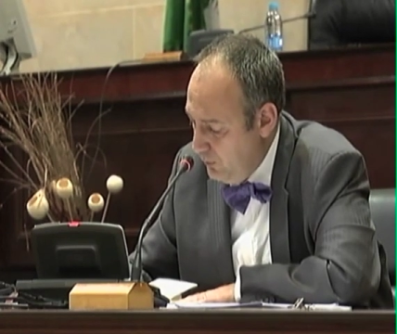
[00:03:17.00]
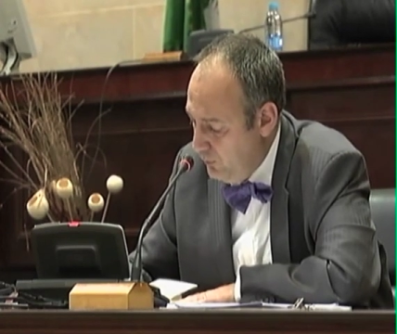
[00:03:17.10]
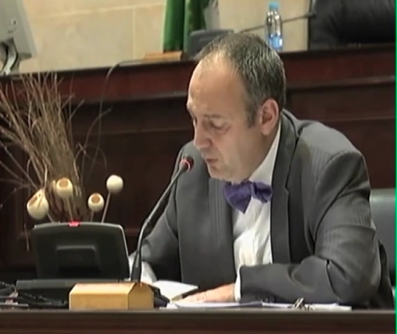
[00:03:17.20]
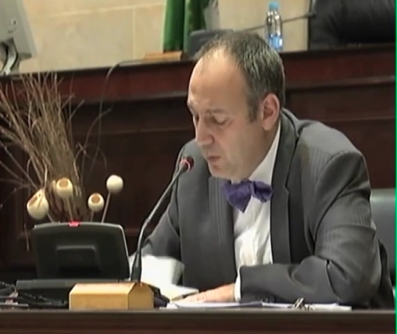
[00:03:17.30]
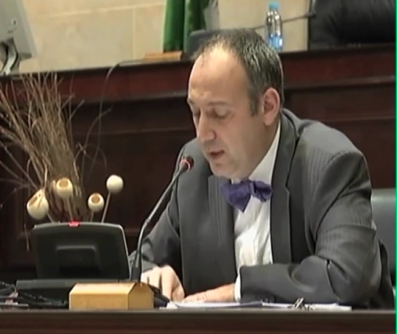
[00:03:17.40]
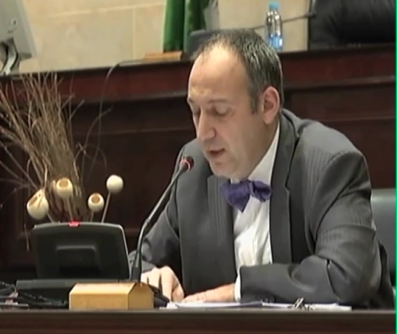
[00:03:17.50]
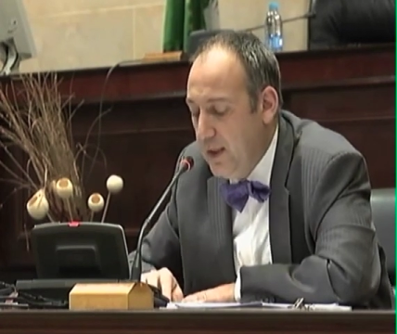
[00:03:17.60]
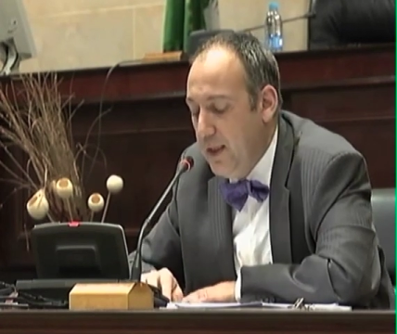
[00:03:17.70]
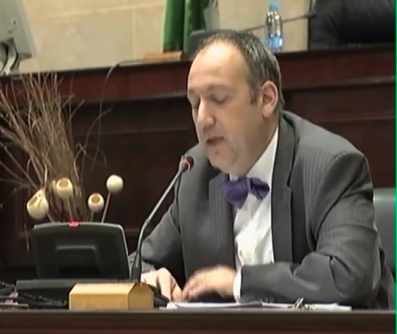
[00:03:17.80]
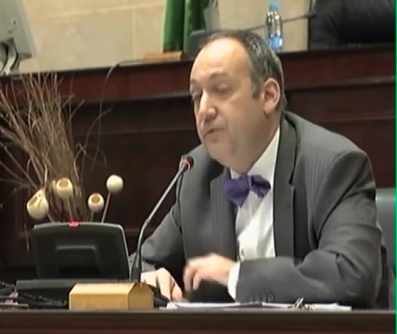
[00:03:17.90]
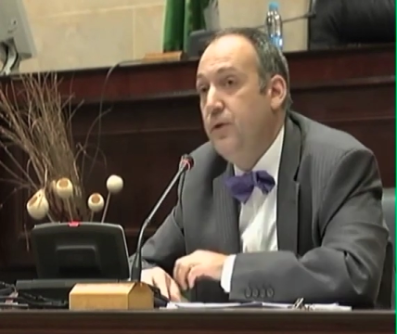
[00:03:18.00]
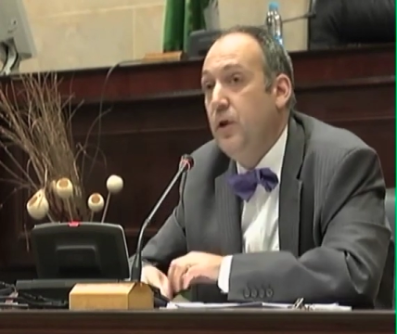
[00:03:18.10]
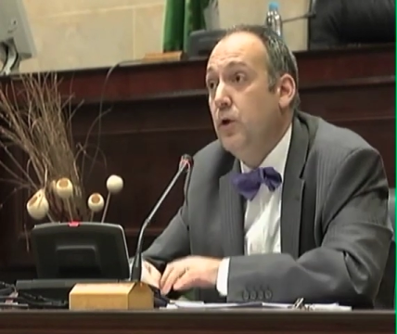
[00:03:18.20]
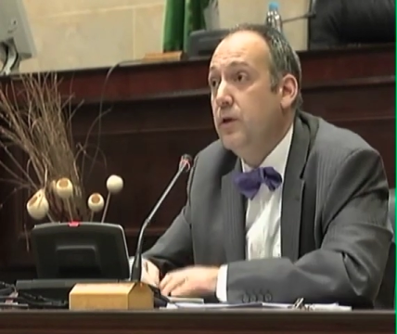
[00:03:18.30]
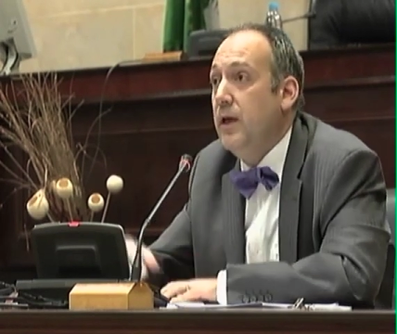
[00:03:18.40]
So if
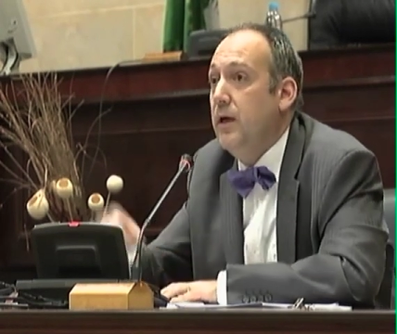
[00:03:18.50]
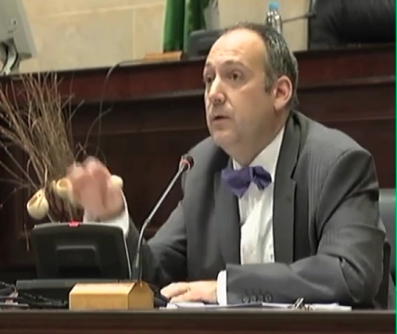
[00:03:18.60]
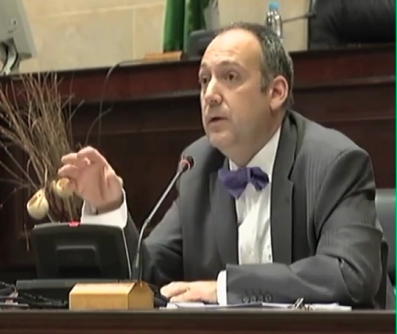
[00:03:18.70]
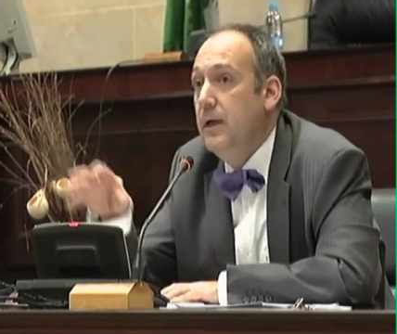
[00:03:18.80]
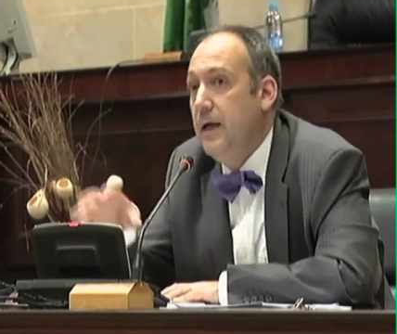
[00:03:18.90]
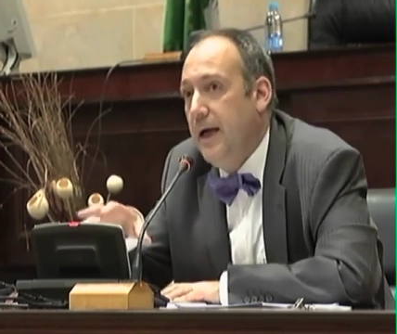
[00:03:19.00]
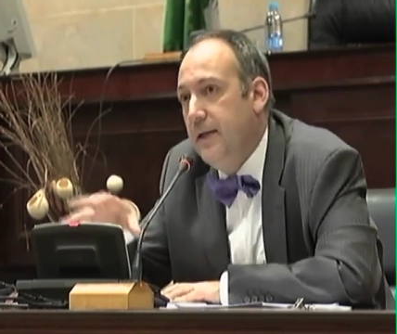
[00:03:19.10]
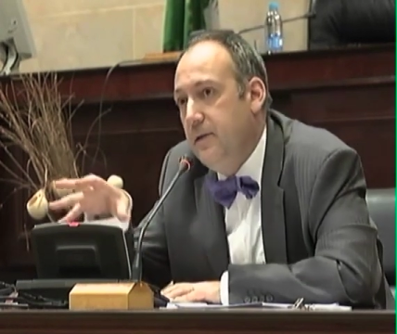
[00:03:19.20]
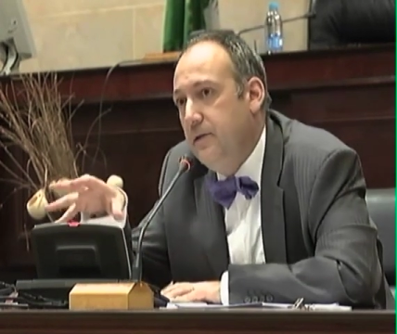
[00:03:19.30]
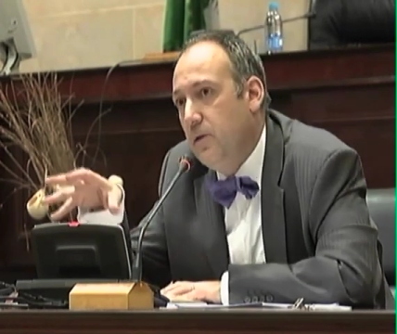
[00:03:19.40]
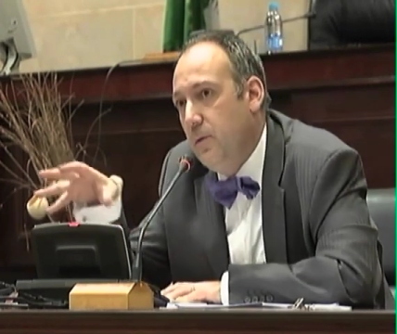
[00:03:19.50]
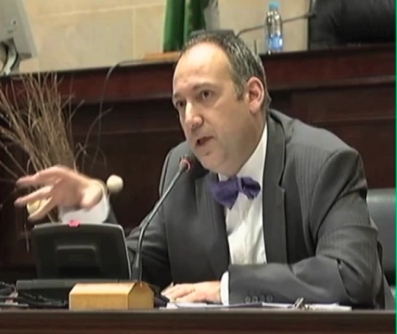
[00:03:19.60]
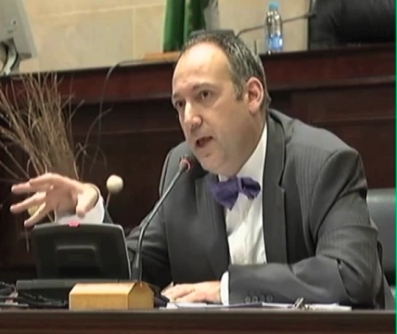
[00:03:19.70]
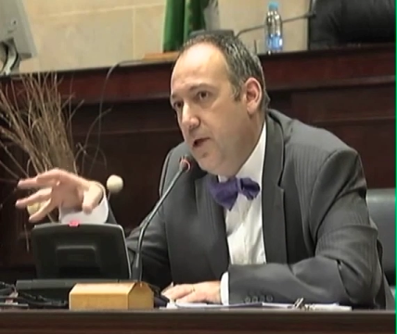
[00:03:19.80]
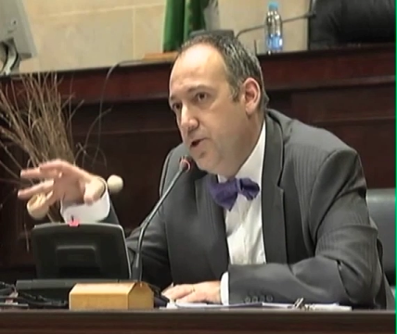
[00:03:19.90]
we look now at these
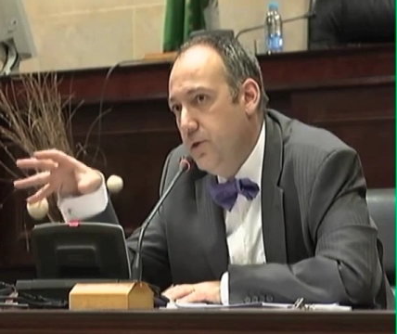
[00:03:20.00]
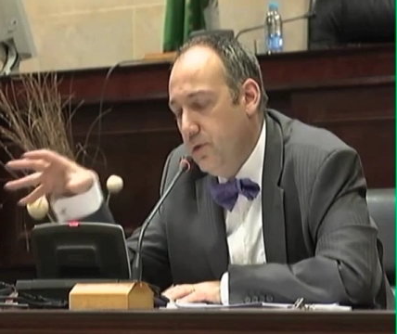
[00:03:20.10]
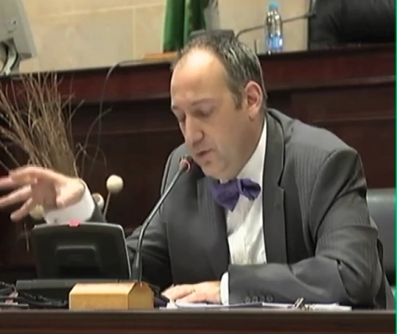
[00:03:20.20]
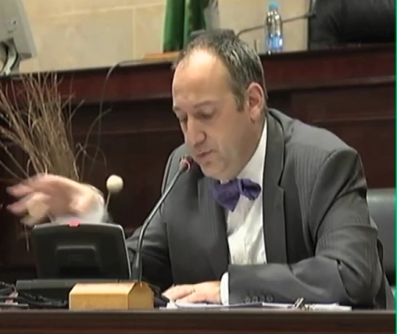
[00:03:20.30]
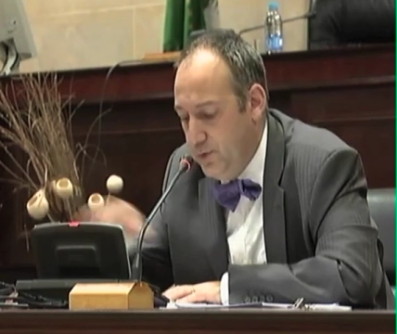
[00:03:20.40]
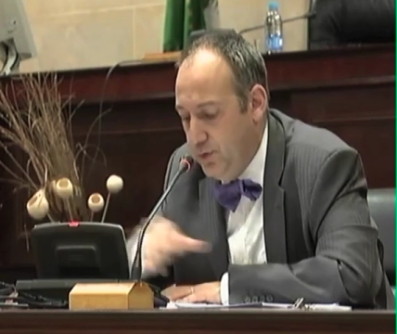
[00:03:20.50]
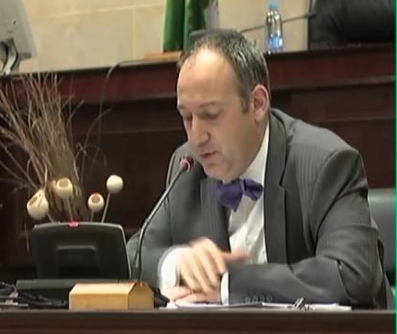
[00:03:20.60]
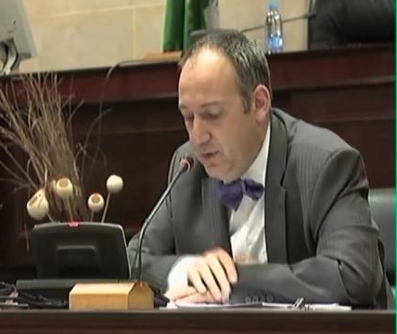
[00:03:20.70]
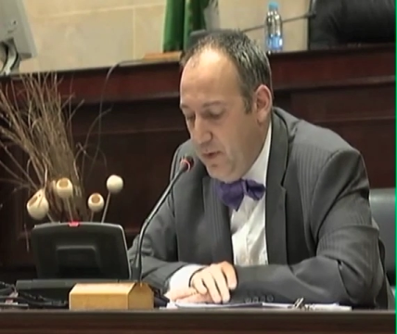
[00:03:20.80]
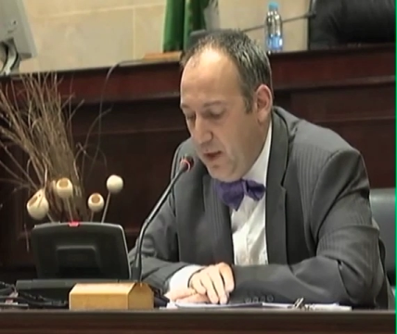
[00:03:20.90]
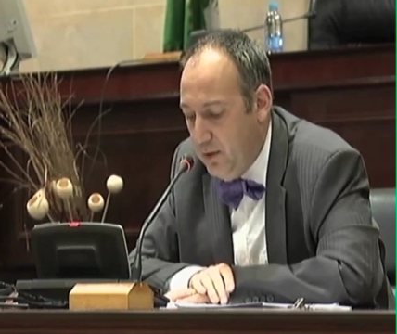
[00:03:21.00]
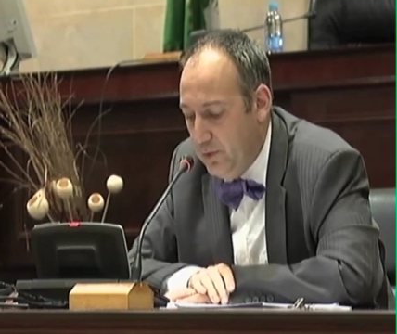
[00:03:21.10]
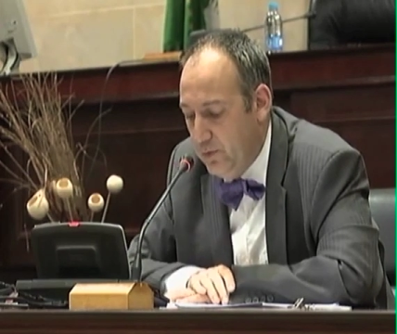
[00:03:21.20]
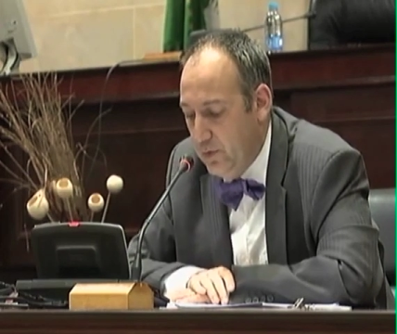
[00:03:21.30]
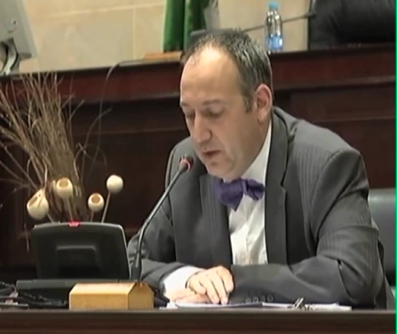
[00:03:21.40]
obligations of the duty
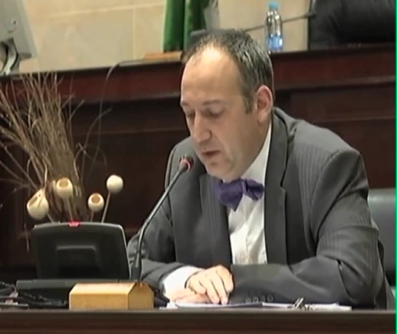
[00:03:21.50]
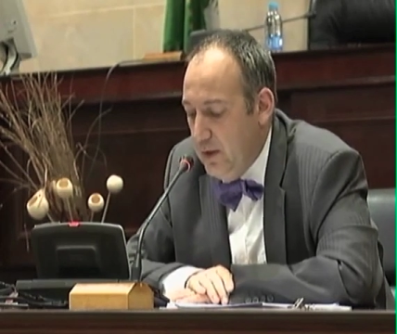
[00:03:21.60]
bearers,